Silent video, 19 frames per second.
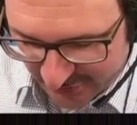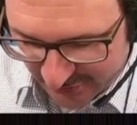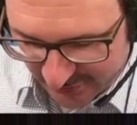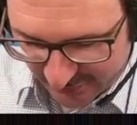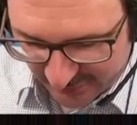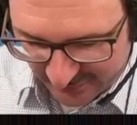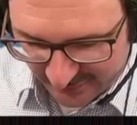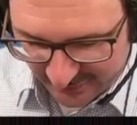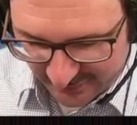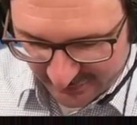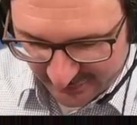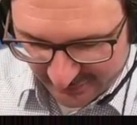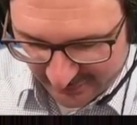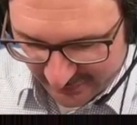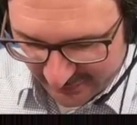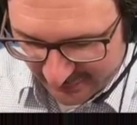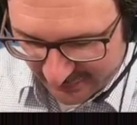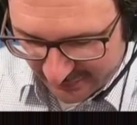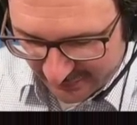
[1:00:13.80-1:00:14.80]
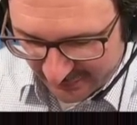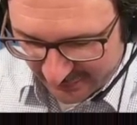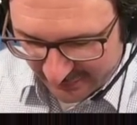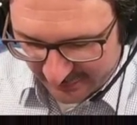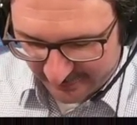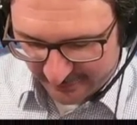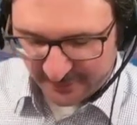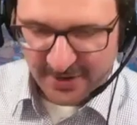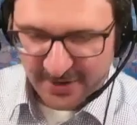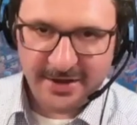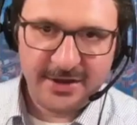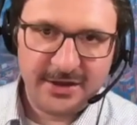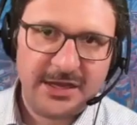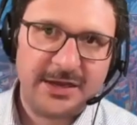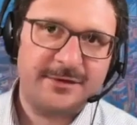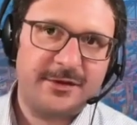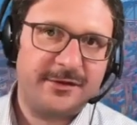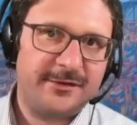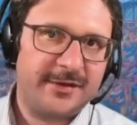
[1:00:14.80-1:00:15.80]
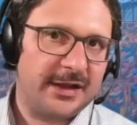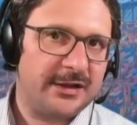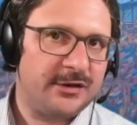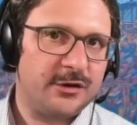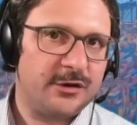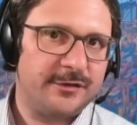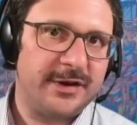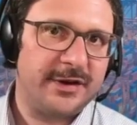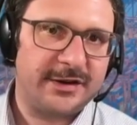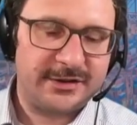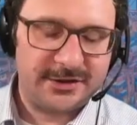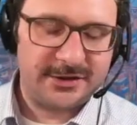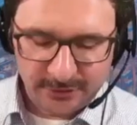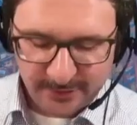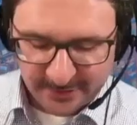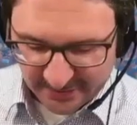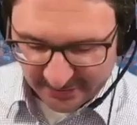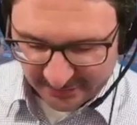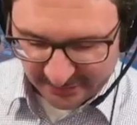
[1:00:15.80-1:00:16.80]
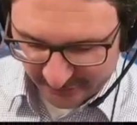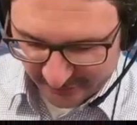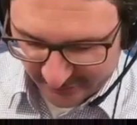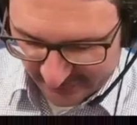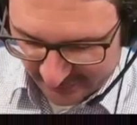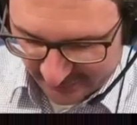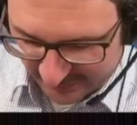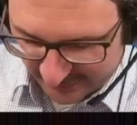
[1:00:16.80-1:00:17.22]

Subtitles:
here for any given value of x2 and x3.